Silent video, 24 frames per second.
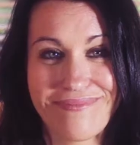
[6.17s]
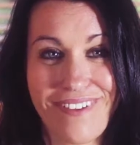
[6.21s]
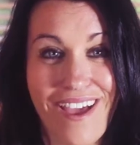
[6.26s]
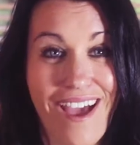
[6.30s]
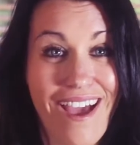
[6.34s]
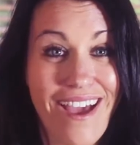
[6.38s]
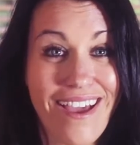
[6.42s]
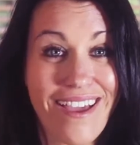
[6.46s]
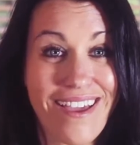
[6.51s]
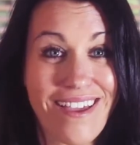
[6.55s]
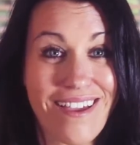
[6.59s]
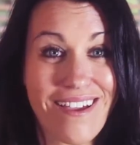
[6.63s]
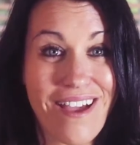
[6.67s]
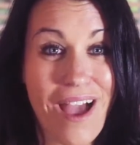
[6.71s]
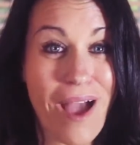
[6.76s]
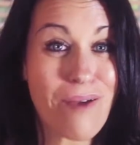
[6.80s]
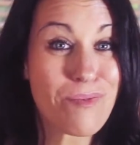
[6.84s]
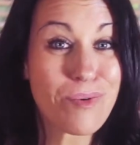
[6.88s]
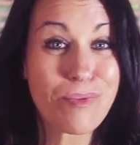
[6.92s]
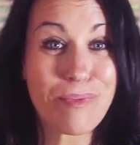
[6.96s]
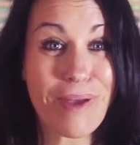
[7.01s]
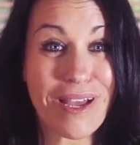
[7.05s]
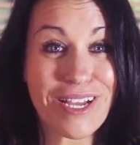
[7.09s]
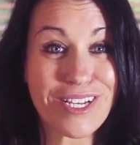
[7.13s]
Hi,
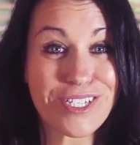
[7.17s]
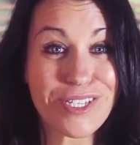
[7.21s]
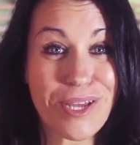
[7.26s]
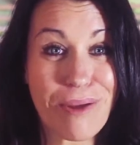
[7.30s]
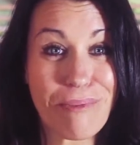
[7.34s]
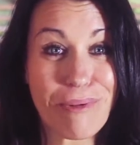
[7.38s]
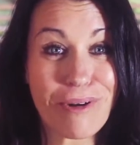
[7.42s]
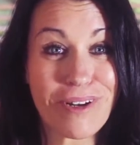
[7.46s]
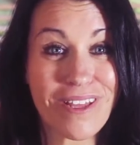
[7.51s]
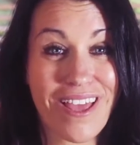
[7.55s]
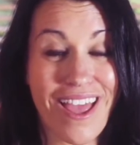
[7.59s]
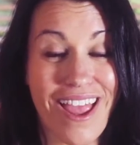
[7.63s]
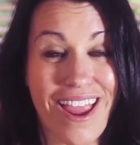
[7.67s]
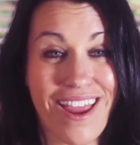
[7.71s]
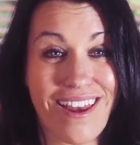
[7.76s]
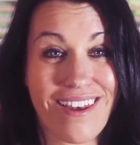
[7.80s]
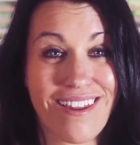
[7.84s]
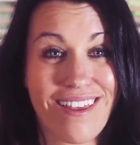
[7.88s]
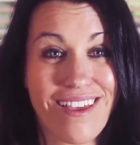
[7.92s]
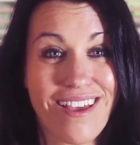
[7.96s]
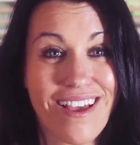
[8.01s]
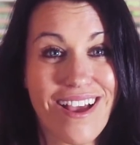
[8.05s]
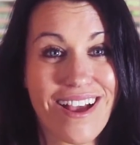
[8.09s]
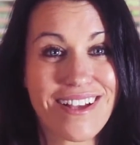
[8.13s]
I'm Rebecca Shepherd
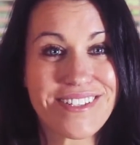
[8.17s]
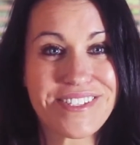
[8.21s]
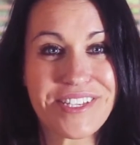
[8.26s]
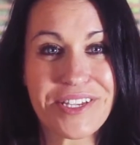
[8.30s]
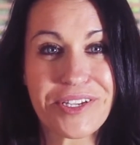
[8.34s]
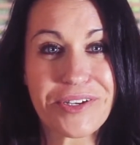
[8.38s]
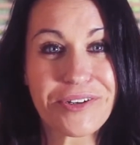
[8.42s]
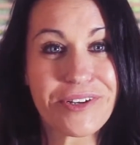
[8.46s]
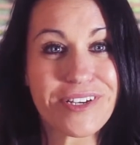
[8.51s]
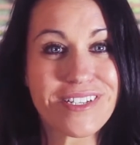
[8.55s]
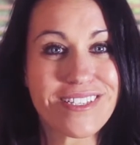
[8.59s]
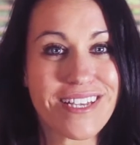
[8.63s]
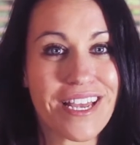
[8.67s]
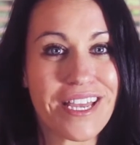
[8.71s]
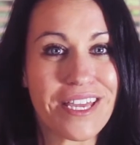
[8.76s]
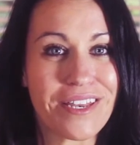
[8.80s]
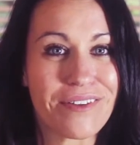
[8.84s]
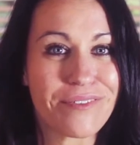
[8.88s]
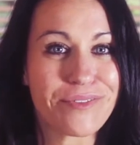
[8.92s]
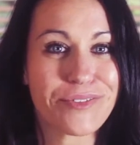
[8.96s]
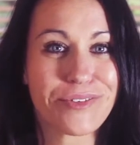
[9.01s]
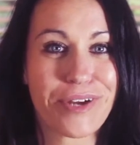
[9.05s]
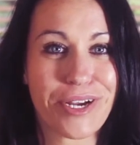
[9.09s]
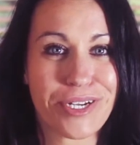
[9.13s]
Cain, a Senior
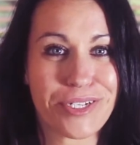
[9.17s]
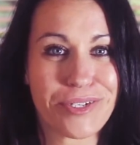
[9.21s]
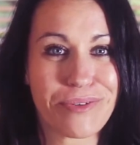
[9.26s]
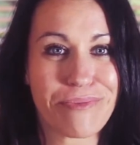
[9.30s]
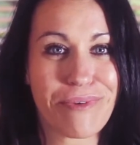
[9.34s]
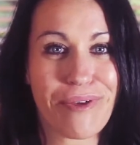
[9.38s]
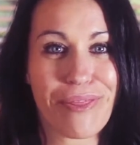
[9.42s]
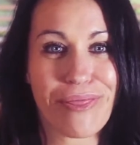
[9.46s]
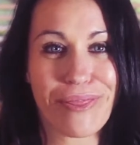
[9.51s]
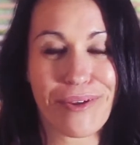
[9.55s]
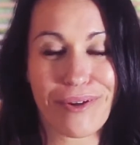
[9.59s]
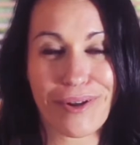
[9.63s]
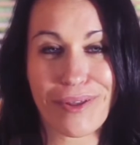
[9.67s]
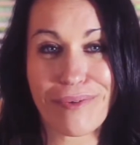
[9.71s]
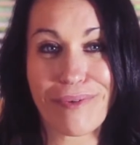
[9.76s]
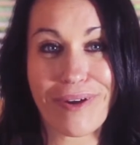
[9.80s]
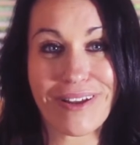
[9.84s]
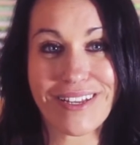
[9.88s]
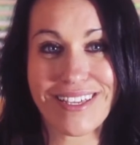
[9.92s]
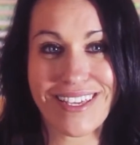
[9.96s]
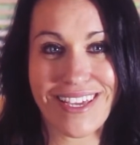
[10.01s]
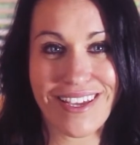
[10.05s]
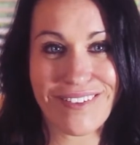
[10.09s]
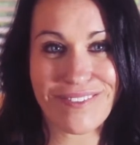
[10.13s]
Executive Director with
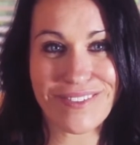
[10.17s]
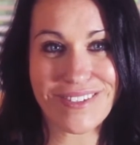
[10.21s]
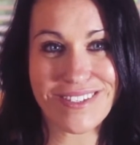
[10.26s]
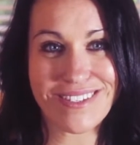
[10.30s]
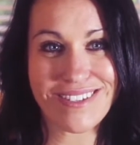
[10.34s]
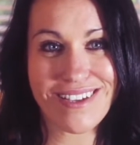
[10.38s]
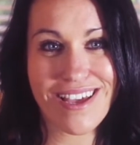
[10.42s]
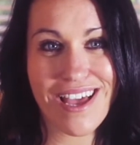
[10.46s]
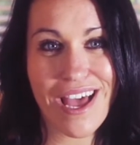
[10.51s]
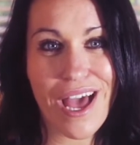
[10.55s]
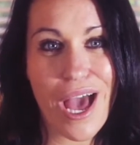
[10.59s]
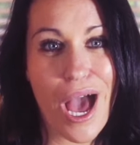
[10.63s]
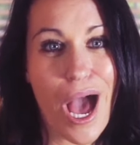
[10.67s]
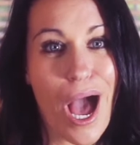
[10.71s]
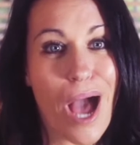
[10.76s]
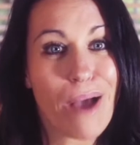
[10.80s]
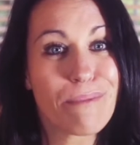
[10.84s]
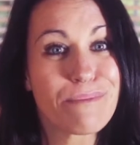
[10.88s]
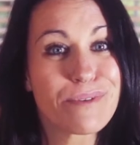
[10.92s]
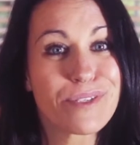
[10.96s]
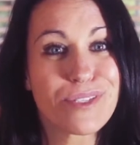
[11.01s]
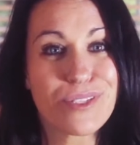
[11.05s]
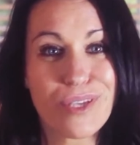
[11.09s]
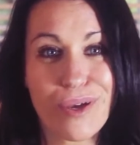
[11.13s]
31 Gifts.
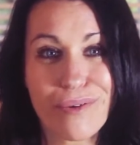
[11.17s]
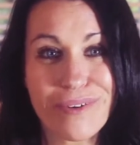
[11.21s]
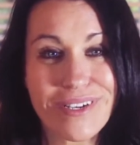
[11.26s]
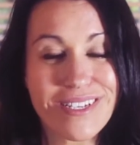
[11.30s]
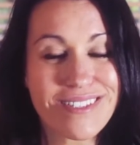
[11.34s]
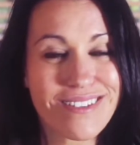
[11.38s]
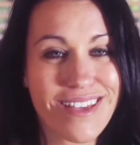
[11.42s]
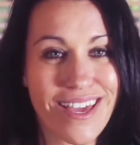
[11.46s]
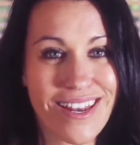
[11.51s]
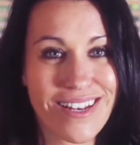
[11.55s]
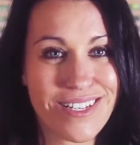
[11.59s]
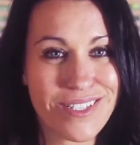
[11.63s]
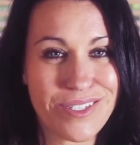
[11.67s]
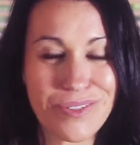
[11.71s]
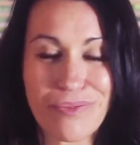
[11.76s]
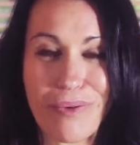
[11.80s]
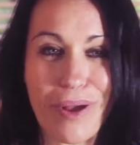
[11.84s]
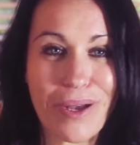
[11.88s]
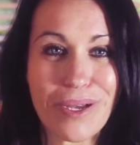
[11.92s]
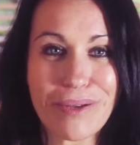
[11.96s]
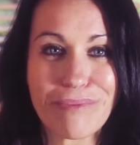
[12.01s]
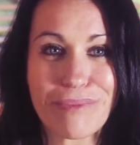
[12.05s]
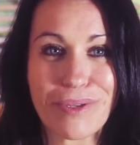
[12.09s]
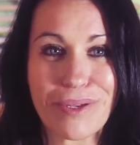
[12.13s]
I'm so excited to
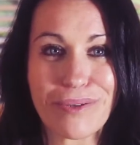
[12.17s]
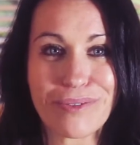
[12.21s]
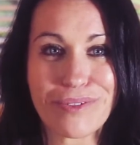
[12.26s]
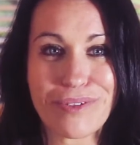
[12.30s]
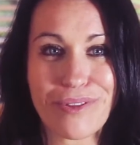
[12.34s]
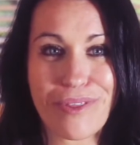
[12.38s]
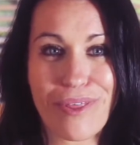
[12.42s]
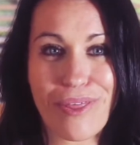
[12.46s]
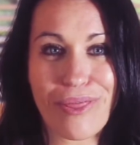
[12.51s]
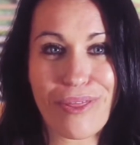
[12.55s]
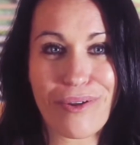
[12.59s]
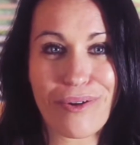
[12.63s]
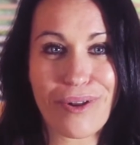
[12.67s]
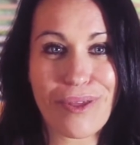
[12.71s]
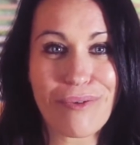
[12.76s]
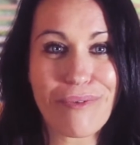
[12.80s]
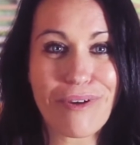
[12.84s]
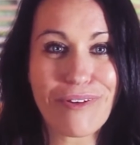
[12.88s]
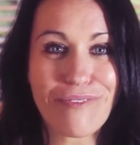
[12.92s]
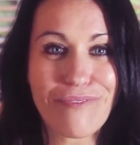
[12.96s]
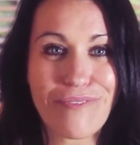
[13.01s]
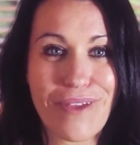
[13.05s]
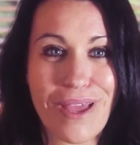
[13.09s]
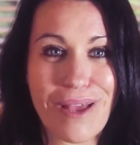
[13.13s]
welcome you to the
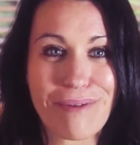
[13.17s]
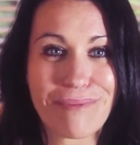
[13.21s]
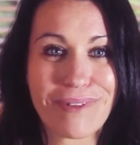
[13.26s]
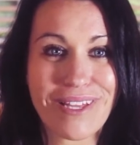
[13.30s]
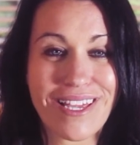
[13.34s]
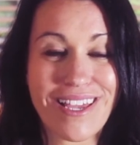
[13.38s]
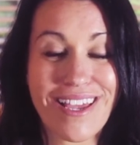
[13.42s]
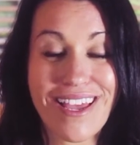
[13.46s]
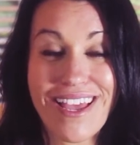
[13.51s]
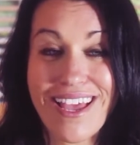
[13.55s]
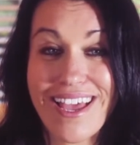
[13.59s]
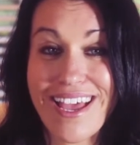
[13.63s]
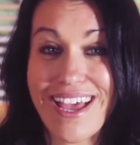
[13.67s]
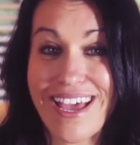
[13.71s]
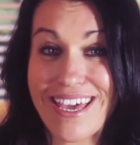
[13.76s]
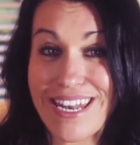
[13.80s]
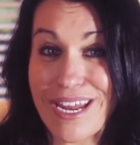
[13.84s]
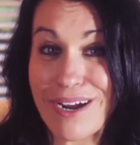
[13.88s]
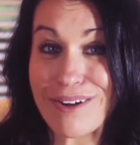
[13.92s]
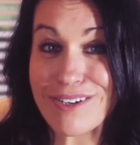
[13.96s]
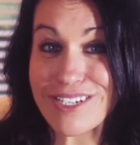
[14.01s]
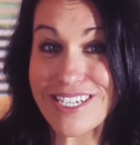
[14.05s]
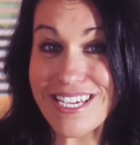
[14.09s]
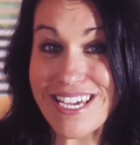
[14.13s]
31 family and
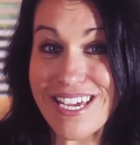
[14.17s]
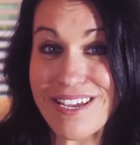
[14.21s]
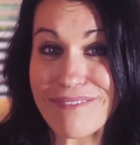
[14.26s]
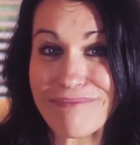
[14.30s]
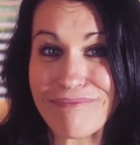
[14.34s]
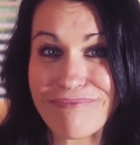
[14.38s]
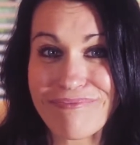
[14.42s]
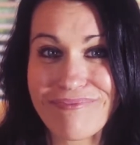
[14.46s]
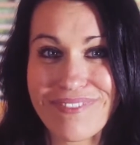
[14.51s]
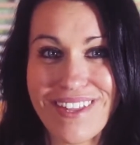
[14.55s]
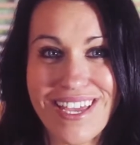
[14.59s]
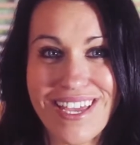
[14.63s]
our team,